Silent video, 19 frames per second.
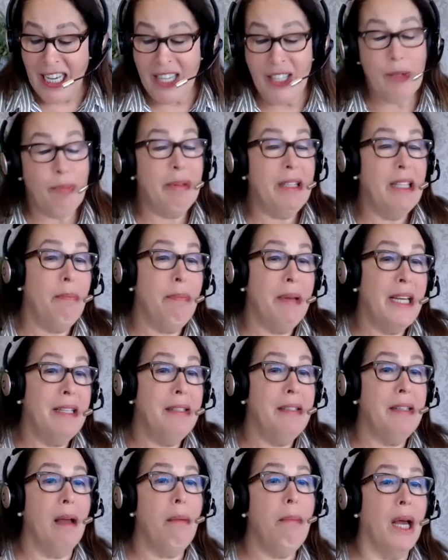has been the
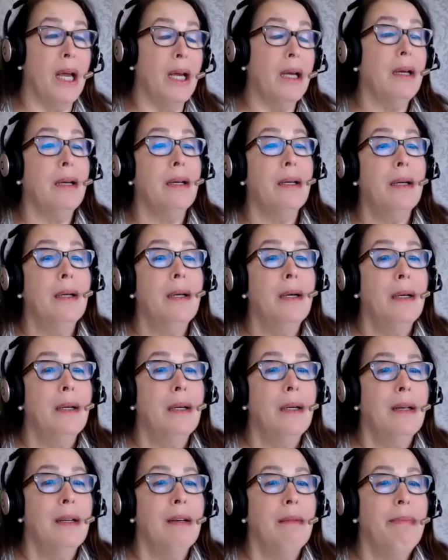pandemic.
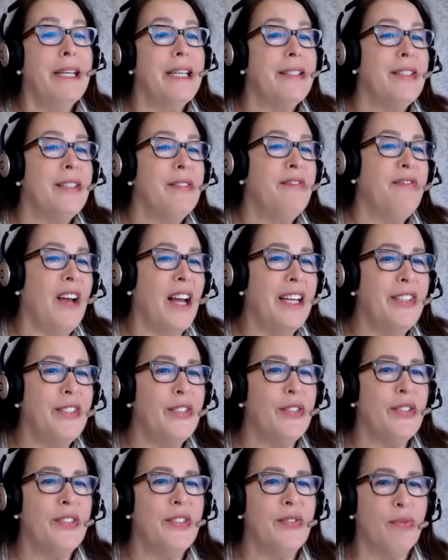Because
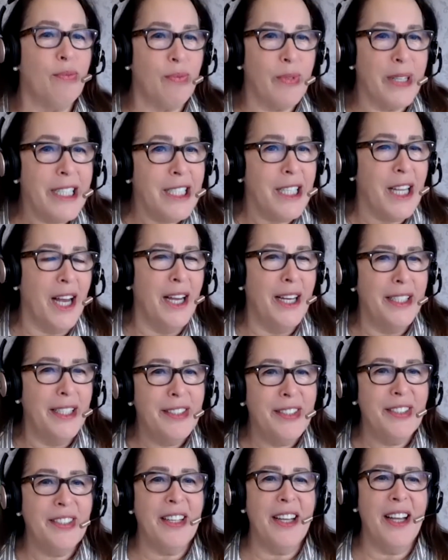advisors
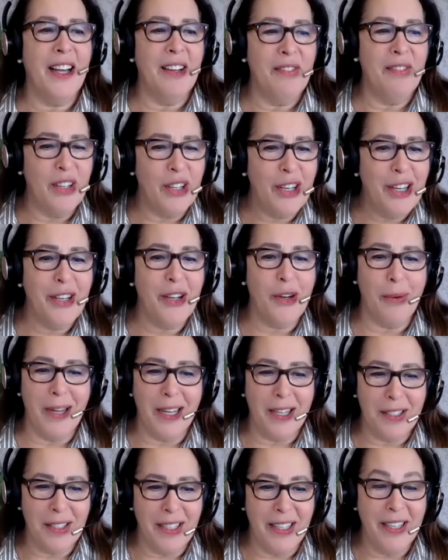realized very
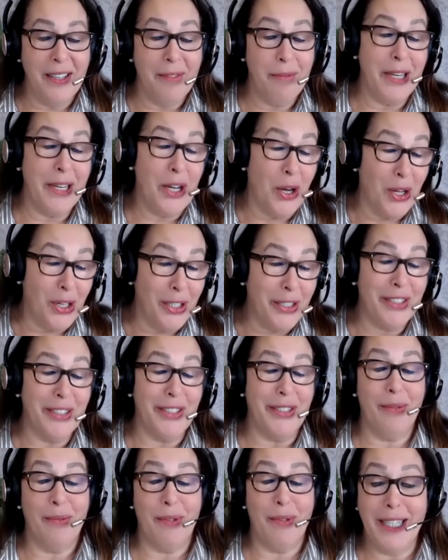quickly, we all
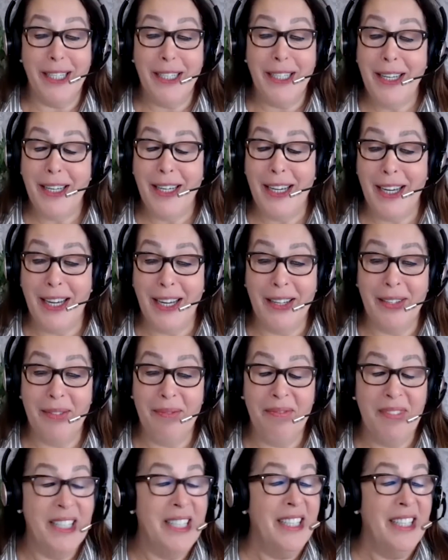did, right, that